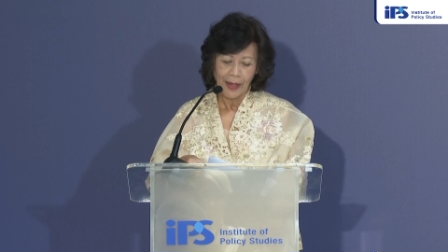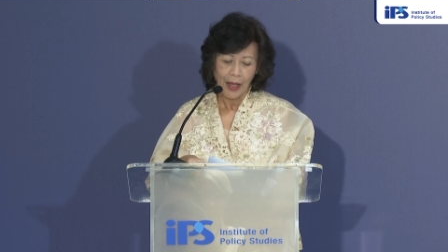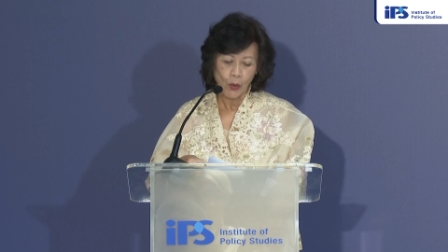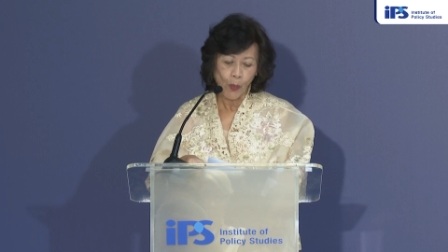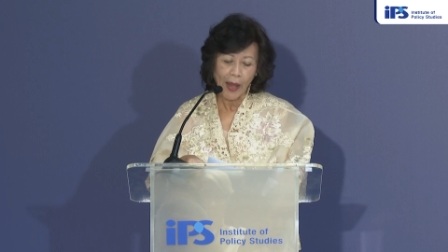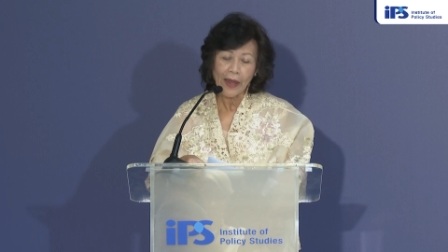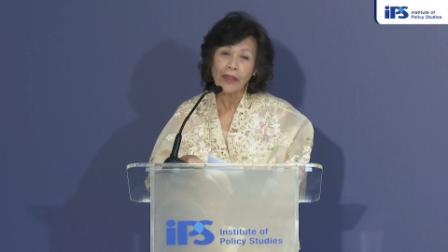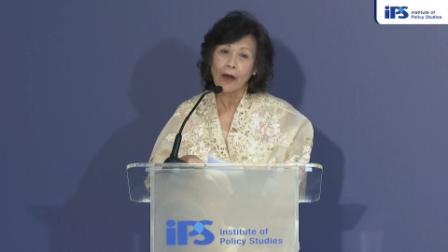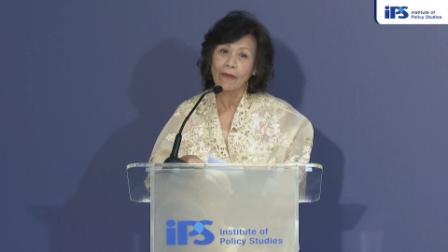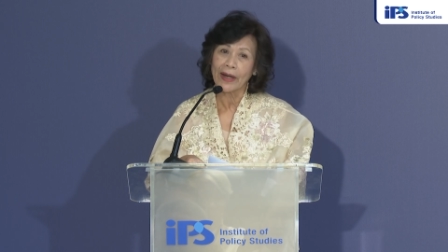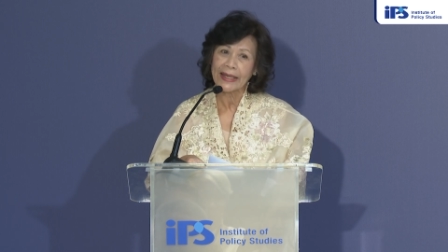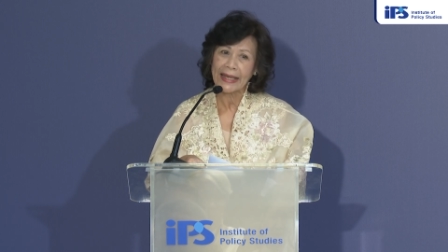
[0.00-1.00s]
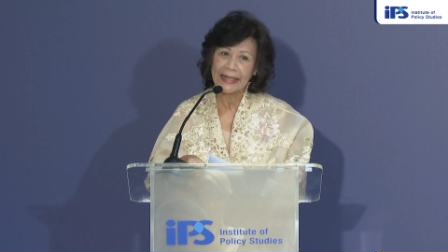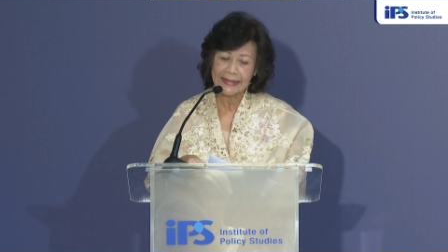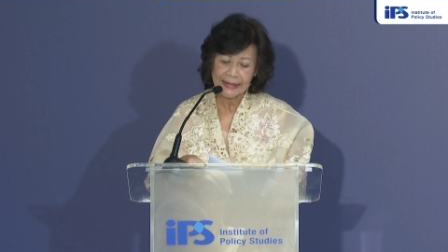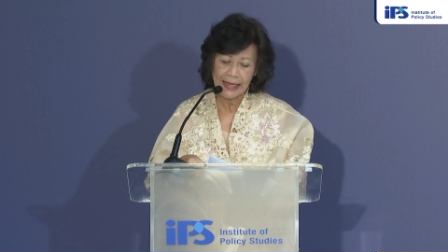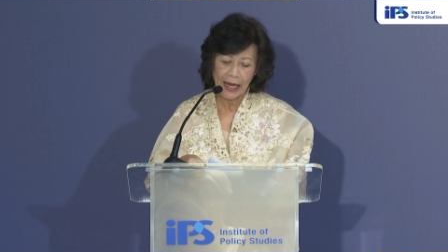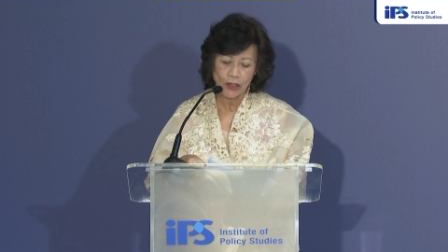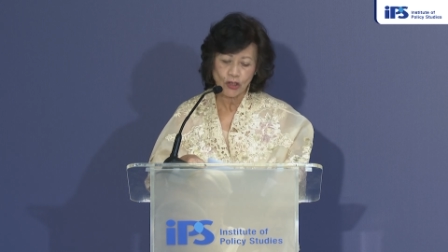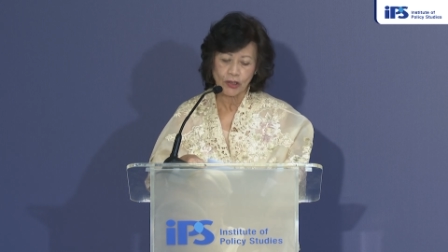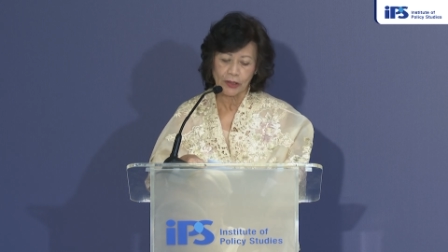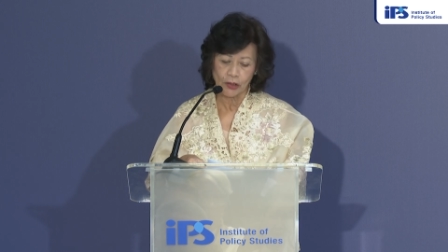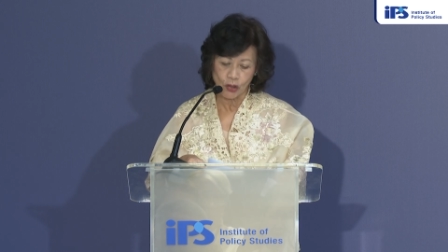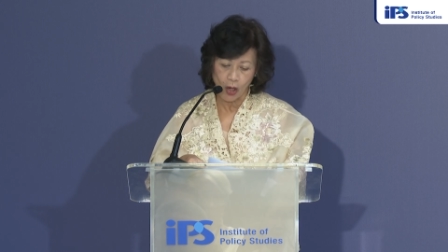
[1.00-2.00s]
and where there are
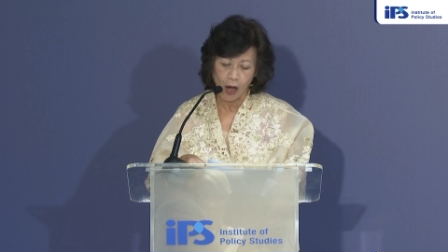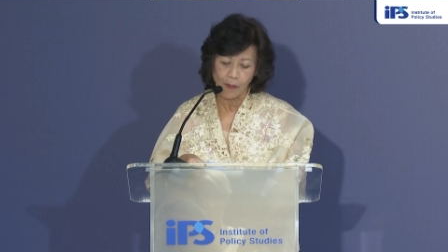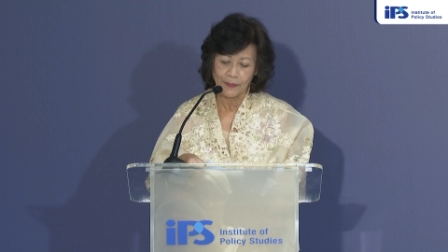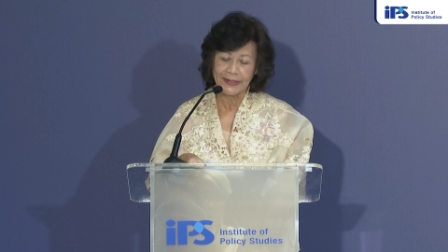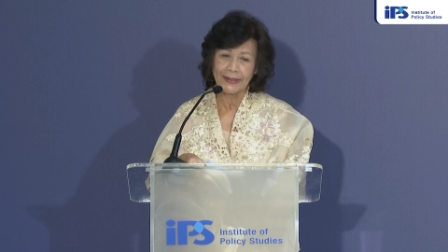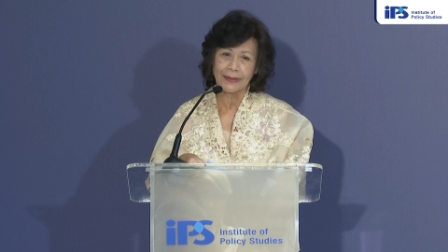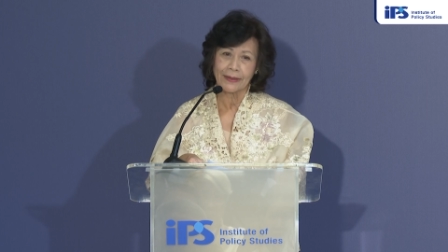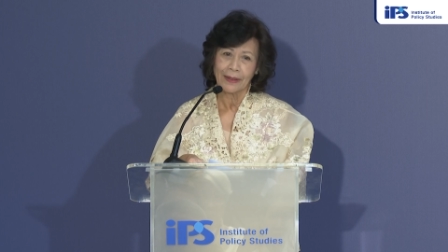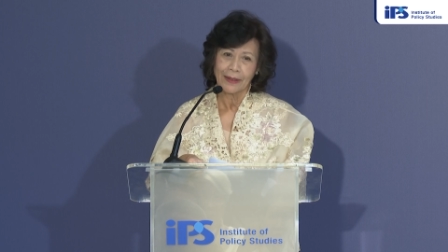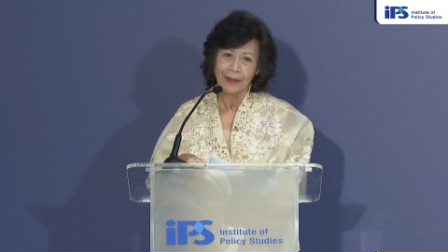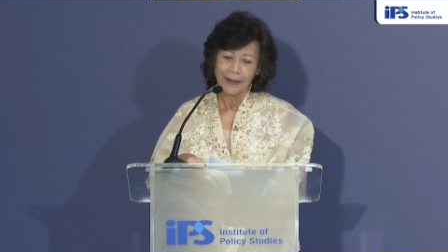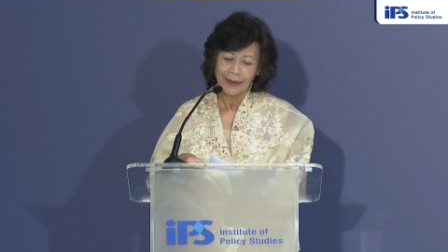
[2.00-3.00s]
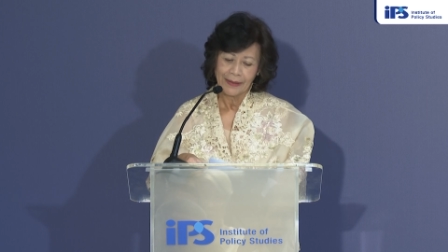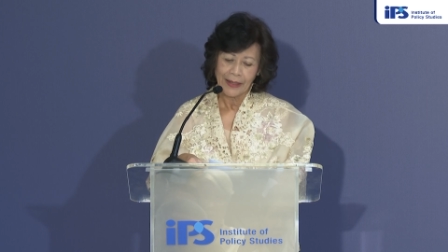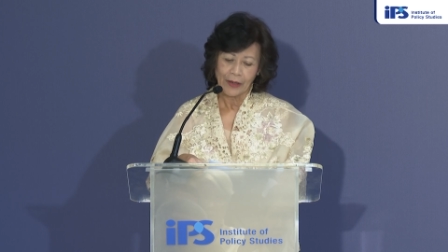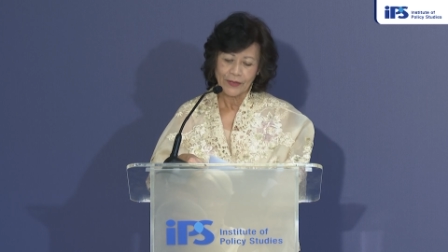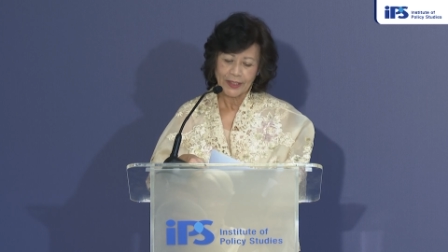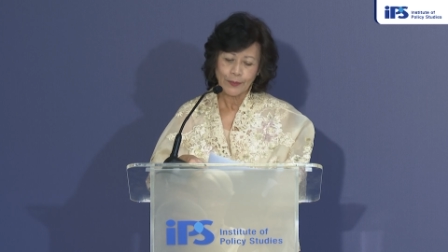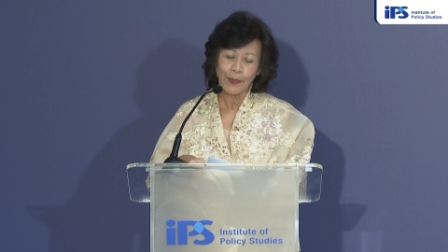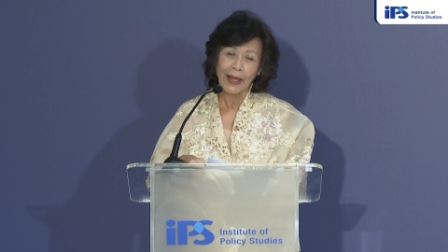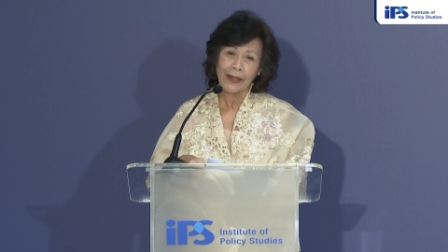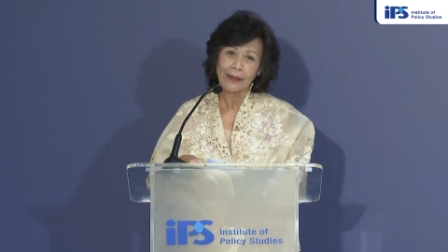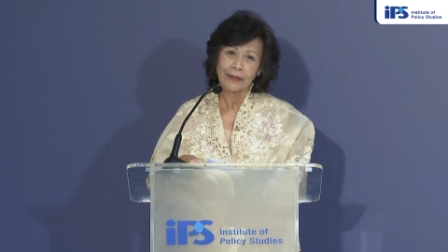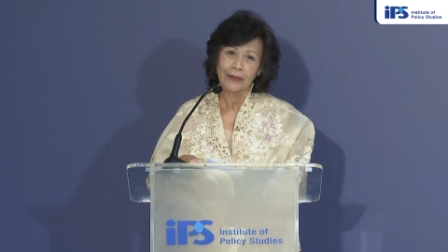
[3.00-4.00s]
international norms that
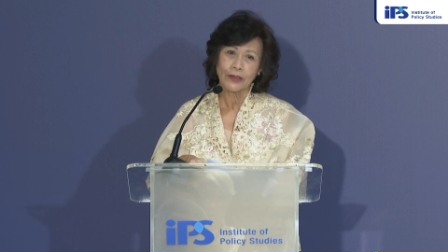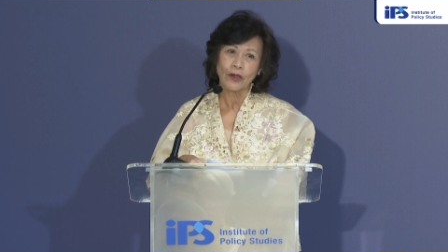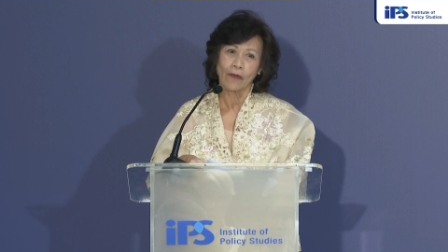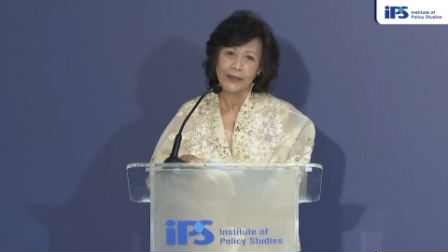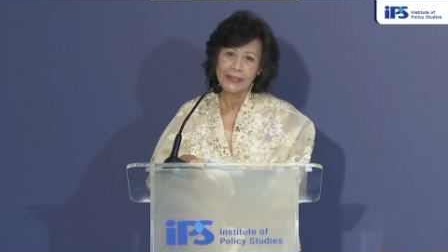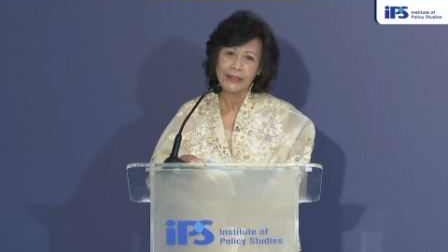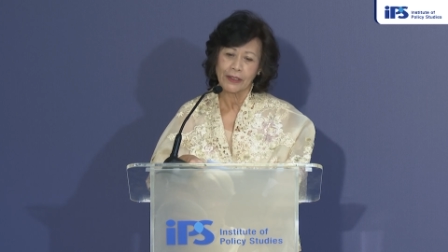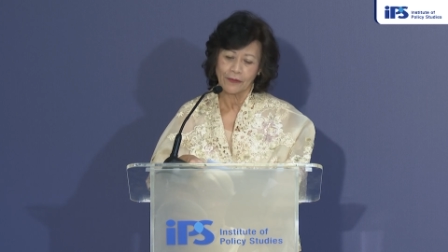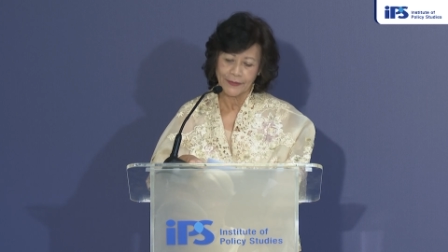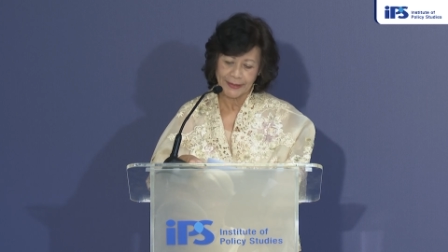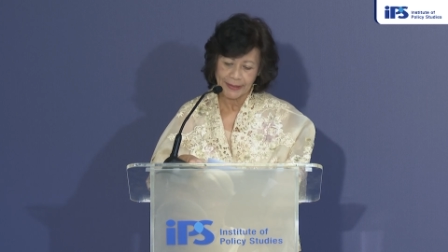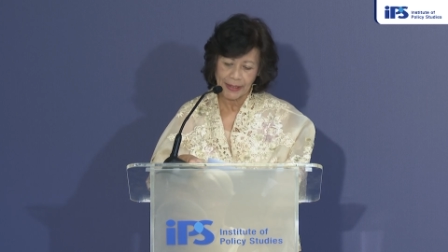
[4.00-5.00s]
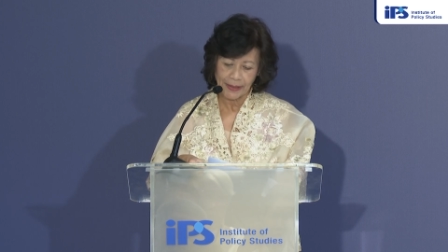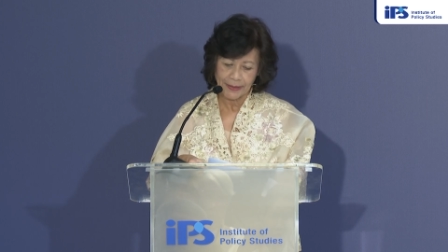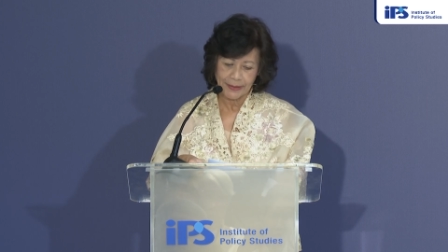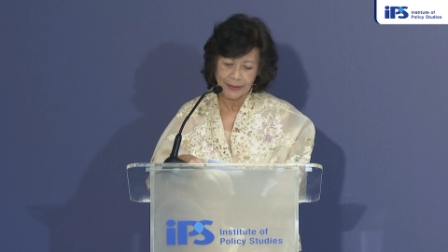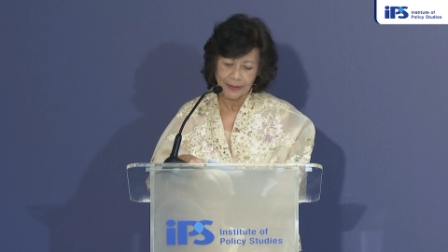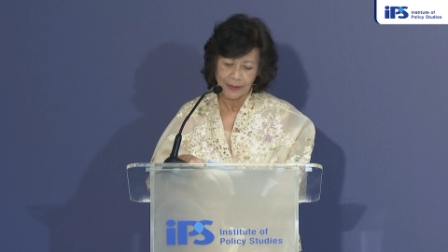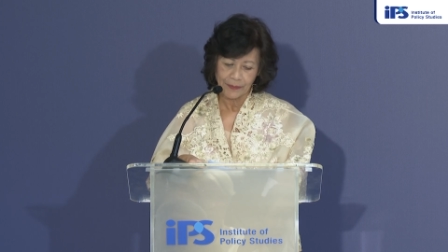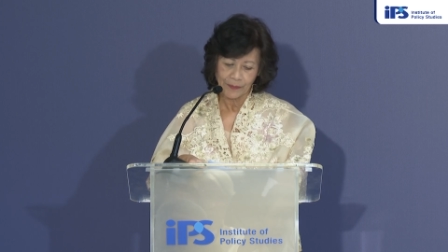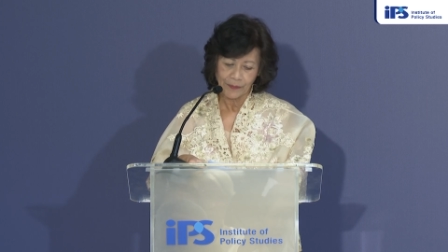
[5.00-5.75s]
respect the sovereignty of states.